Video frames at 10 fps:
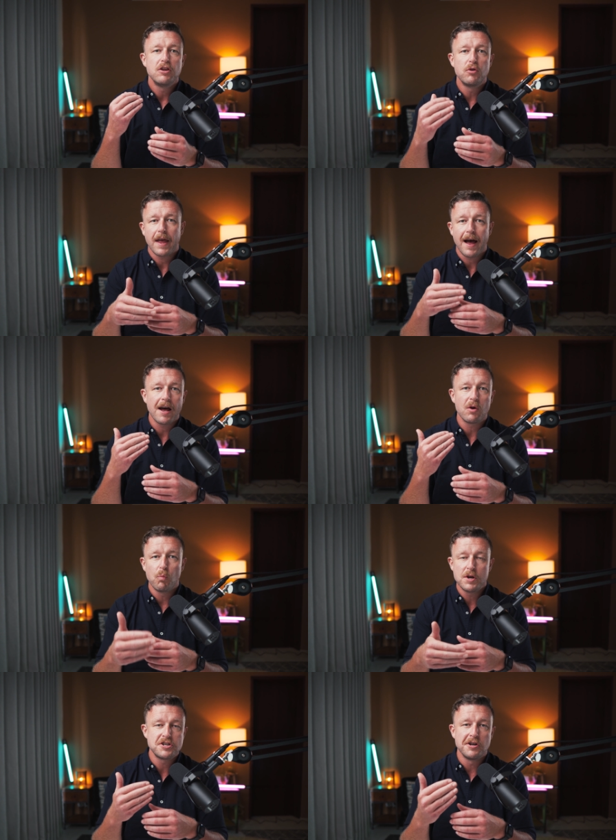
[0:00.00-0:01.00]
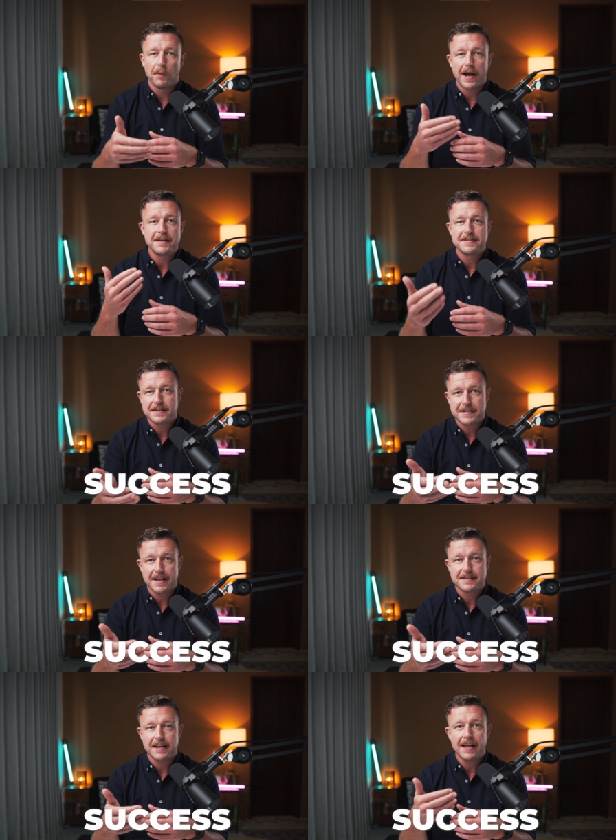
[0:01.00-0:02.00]
you can't wish your way to
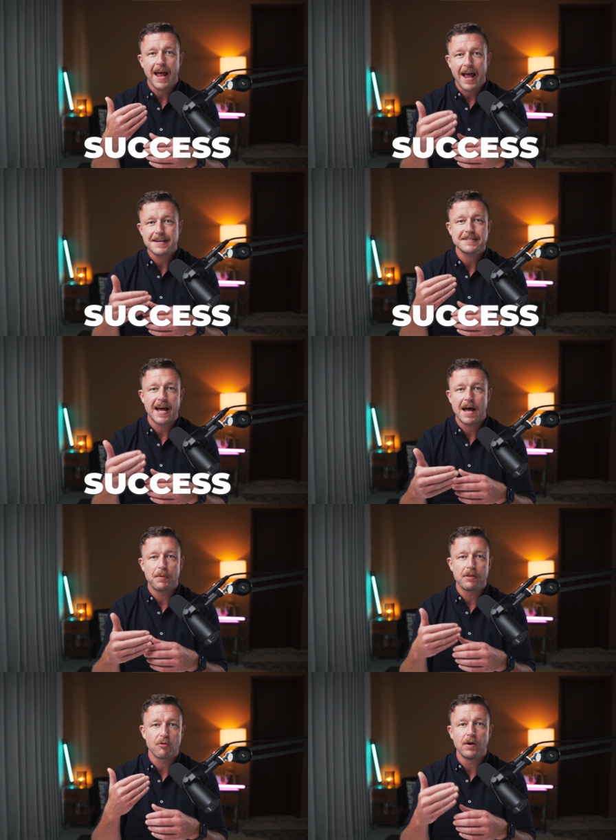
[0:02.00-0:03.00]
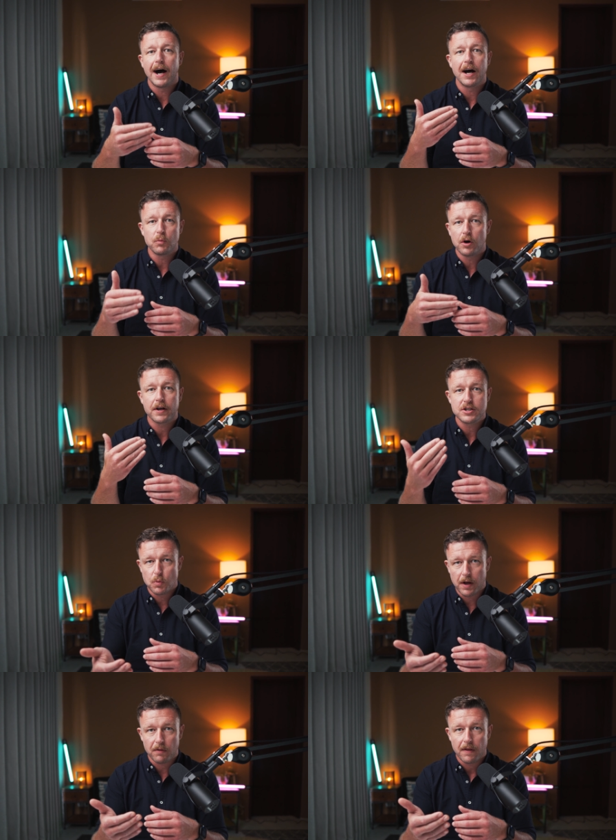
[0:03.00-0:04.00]
success. It has to happen through hard work as
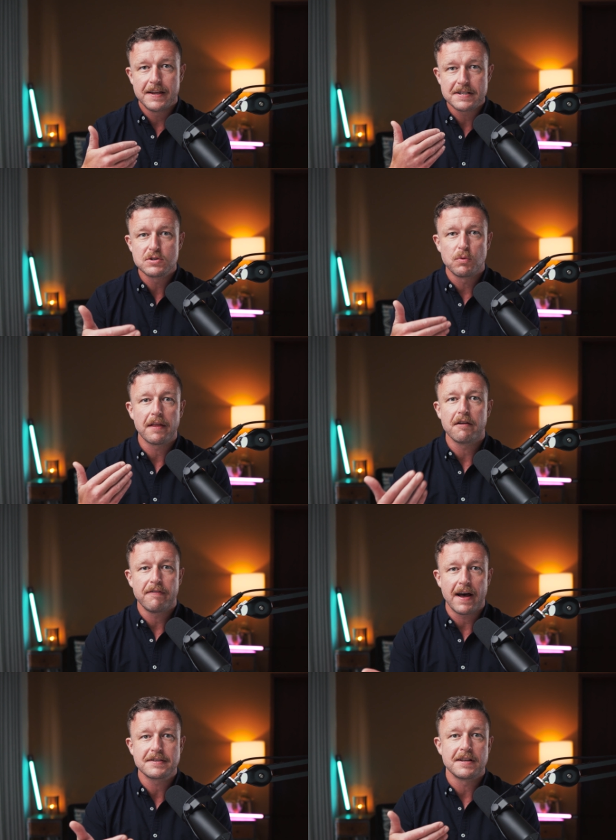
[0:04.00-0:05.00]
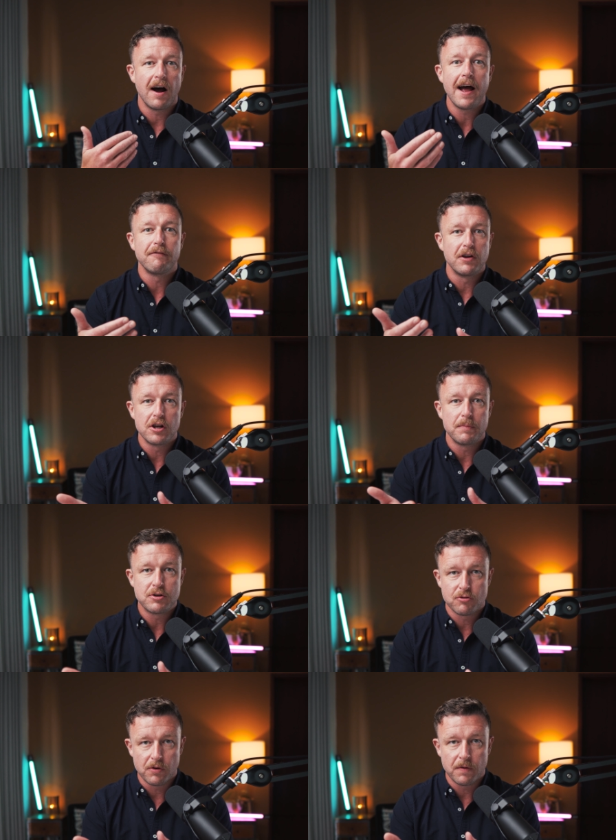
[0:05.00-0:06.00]
well. This is one of the facts that I have known to be
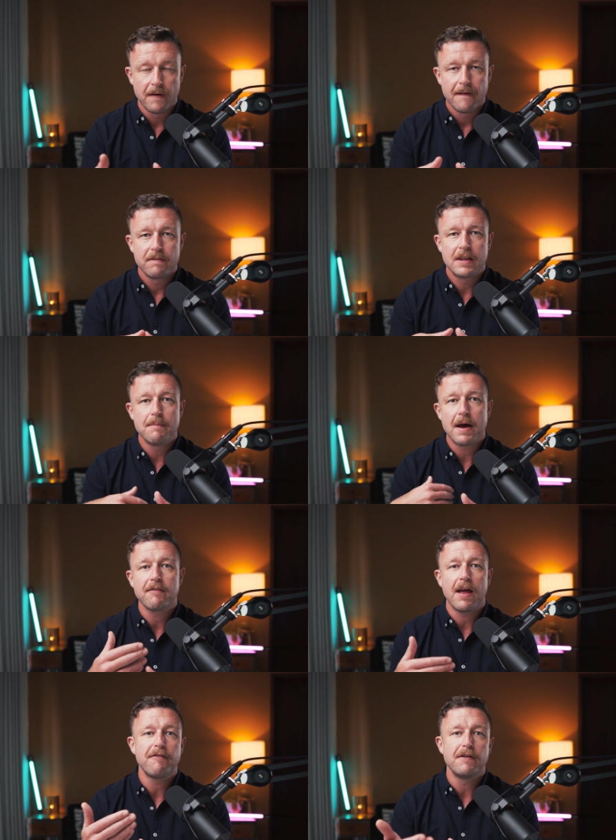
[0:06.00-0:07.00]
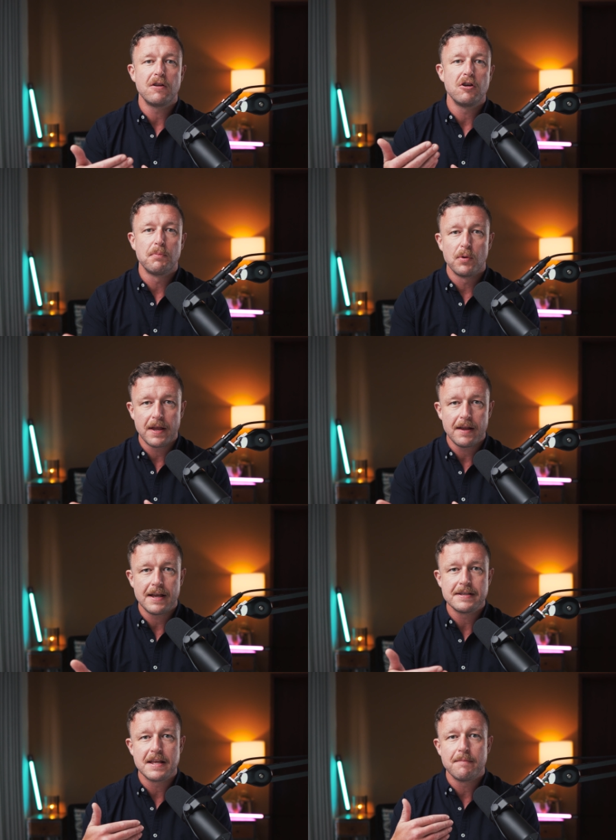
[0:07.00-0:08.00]
true. The amount of effort that you put in
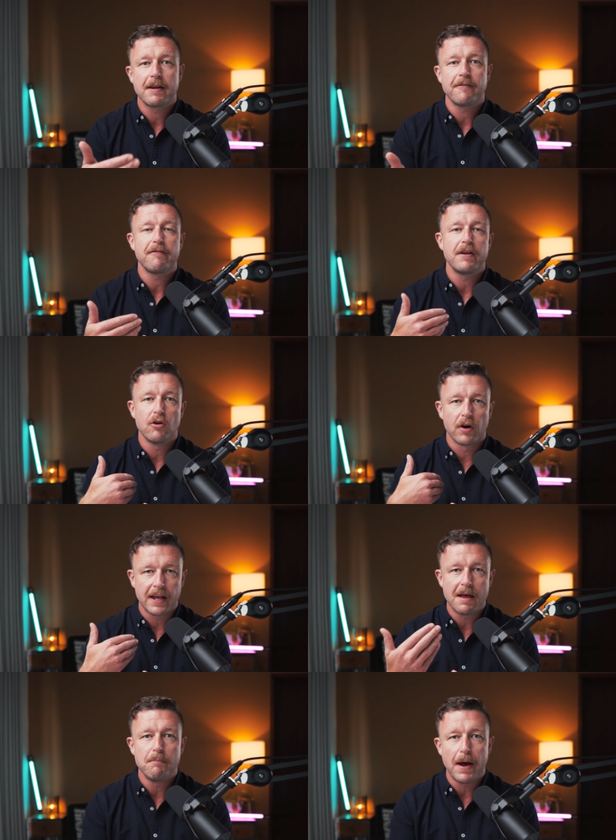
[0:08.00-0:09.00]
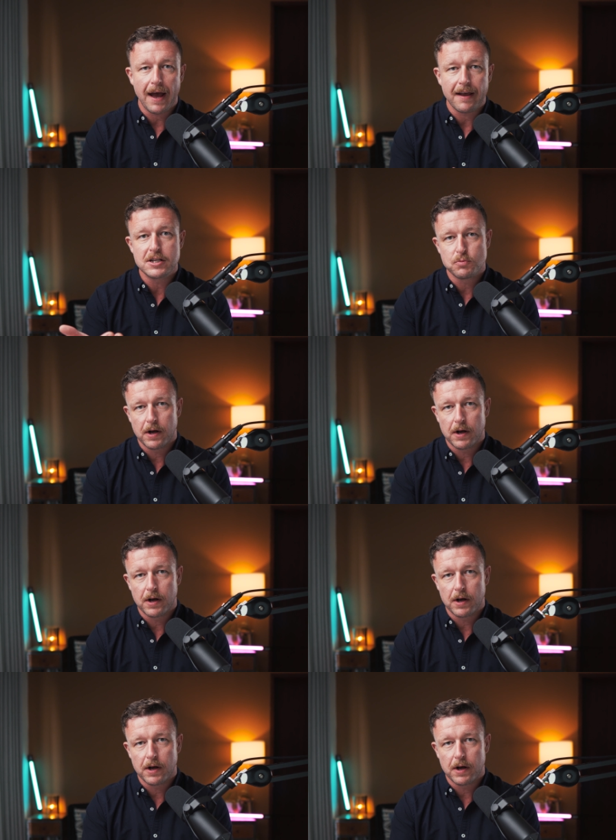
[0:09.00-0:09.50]
is the amount of effort you're going to get back as